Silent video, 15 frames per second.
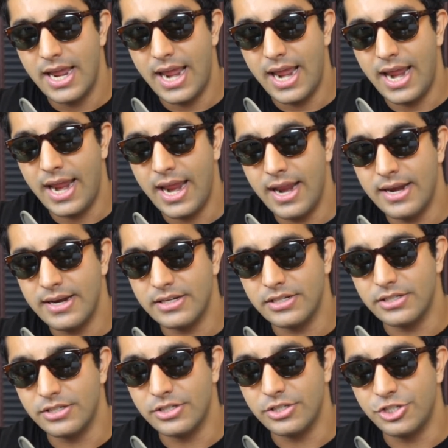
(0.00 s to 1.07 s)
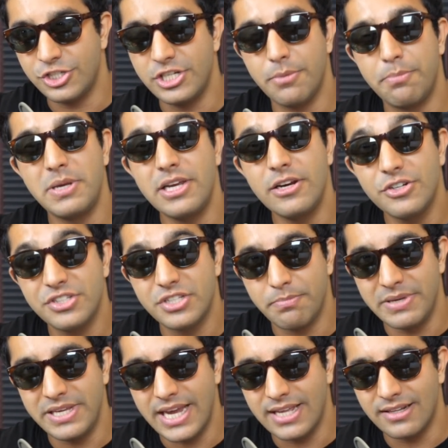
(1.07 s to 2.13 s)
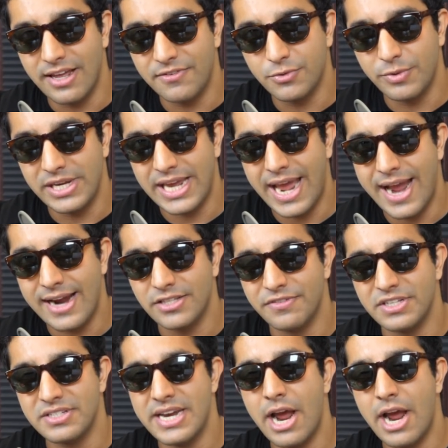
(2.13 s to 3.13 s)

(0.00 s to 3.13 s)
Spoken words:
and she appears to be a left-wing activist.